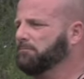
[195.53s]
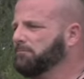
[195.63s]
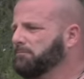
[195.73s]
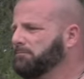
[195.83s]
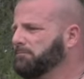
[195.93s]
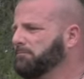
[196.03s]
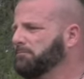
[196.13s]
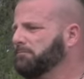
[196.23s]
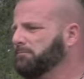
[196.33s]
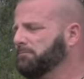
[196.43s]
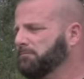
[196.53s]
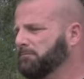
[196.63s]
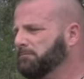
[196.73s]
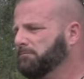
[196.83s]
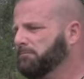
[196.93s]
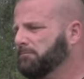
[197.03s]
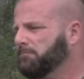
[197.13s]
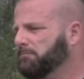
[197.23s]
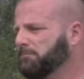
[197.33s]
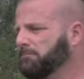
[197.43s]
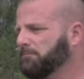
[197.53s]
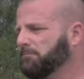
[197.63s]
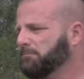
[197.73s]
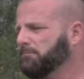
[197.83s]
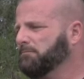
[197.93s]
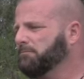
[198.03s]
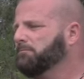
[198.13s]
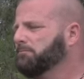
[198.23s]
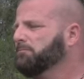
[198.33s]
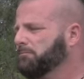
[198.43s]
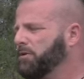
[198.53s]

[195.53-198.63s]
No words are spoken by the person on screen.